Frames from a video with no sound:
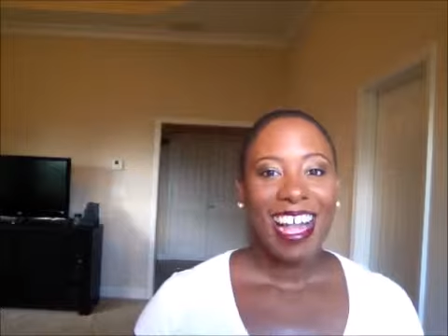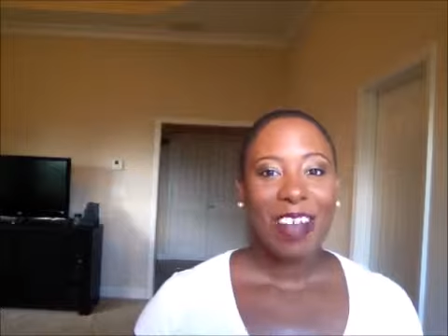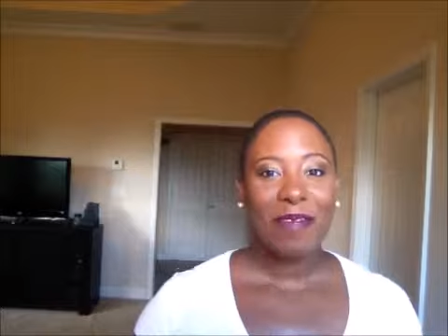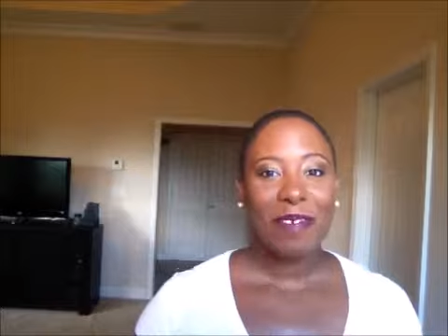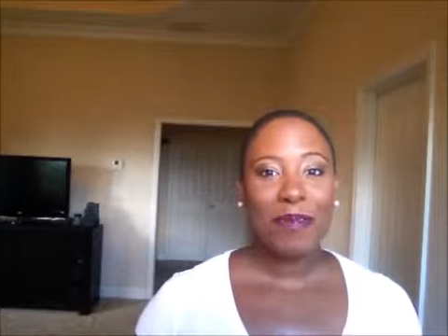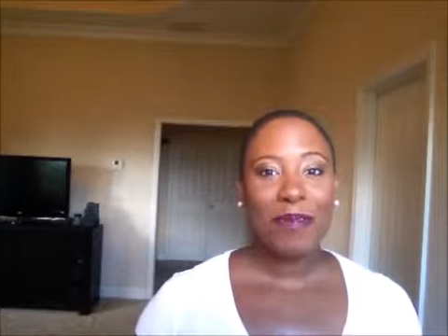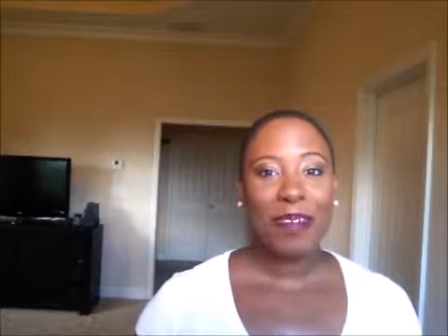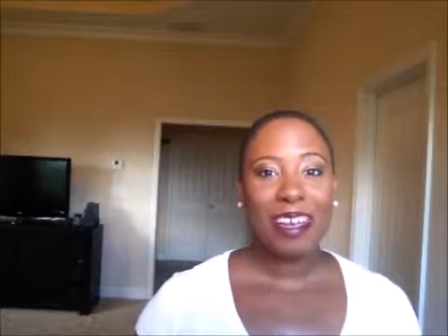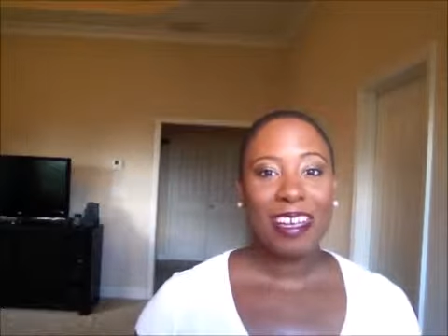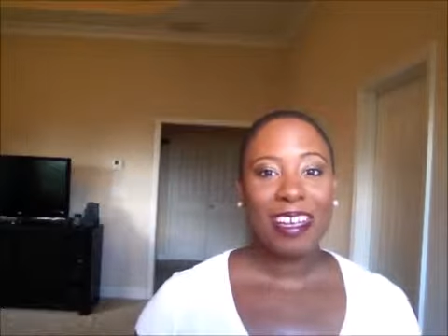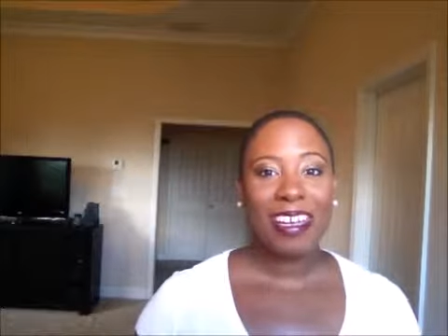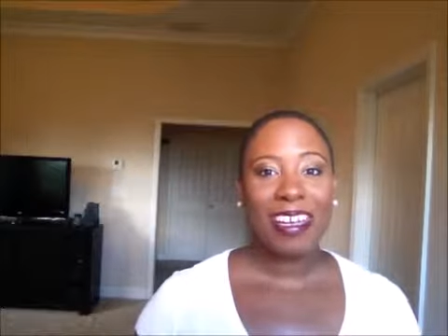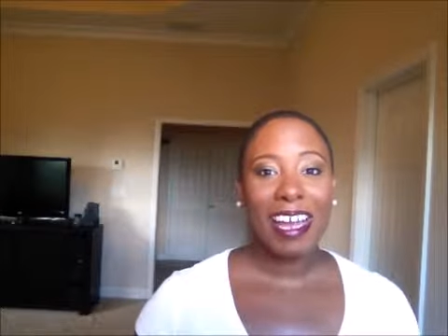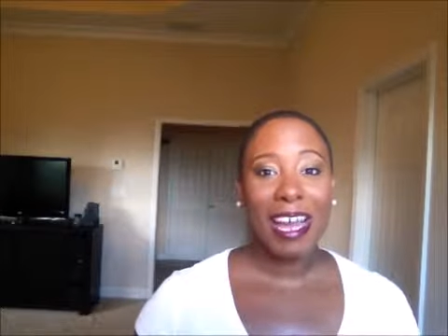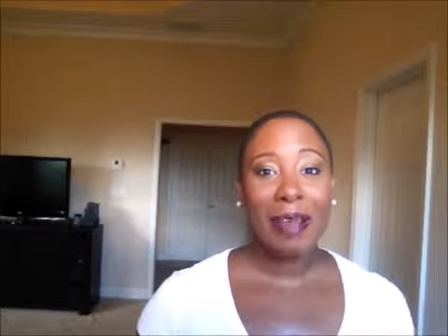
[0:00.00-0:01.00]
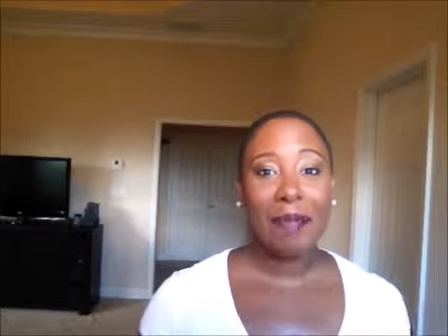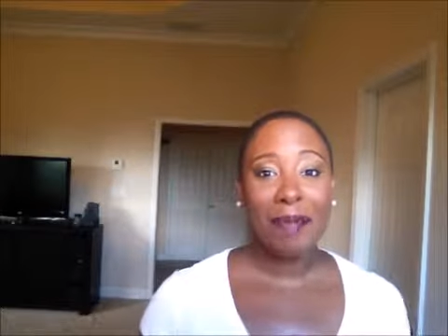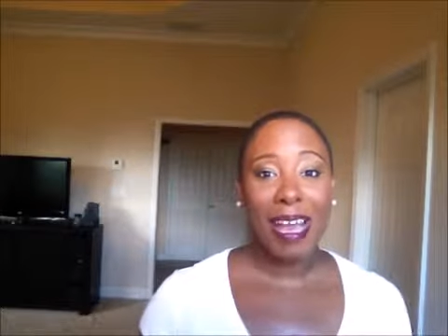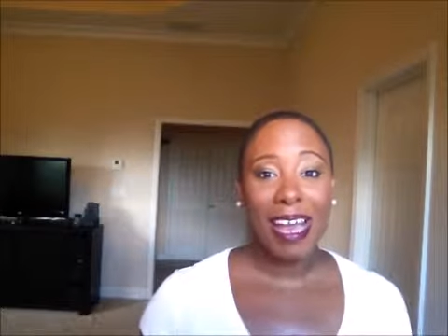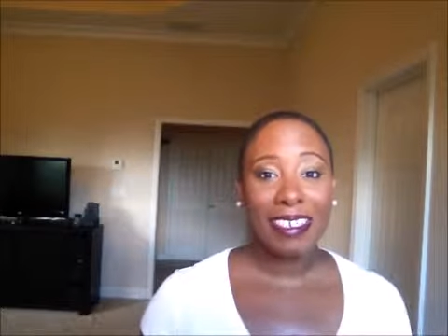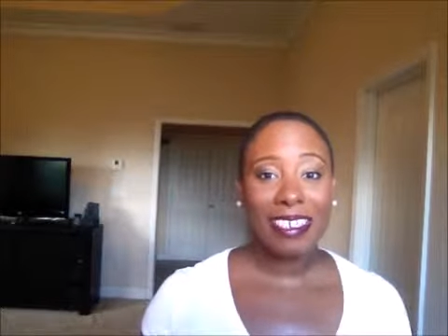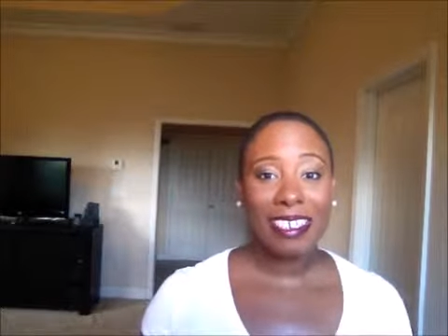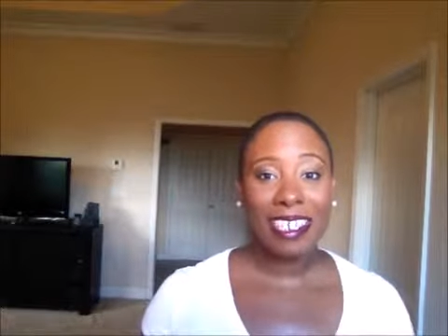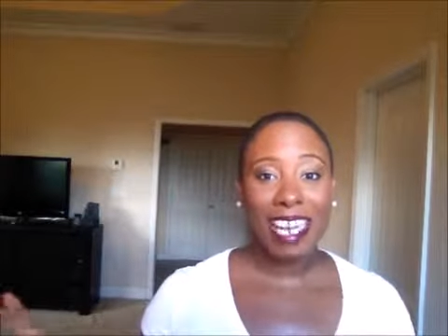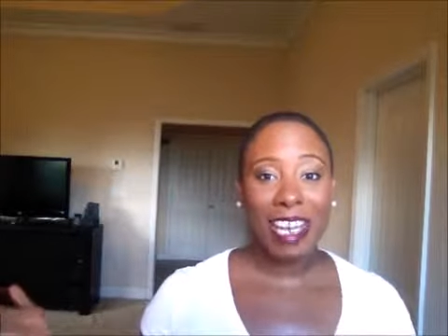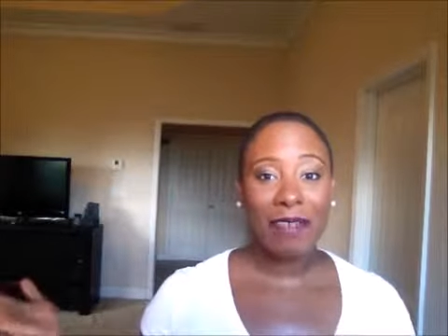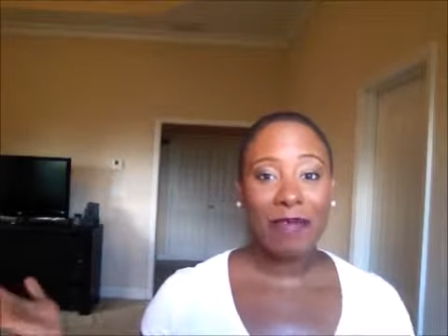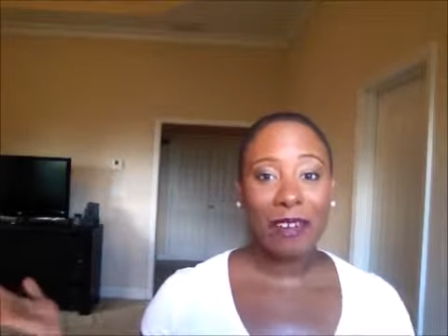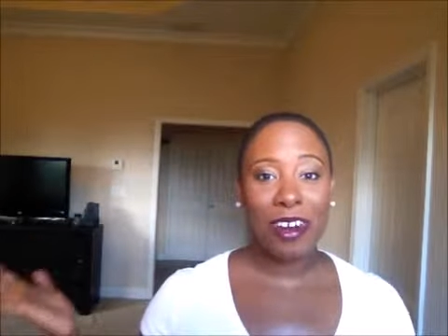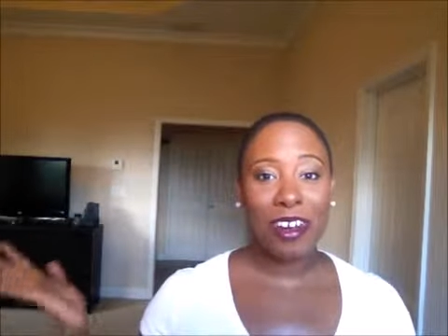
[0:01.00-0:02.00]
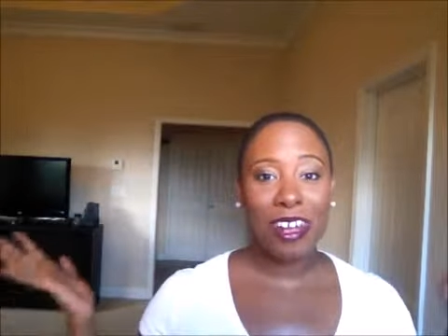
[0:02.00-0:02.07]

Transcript: Hi everyone, I'm back today for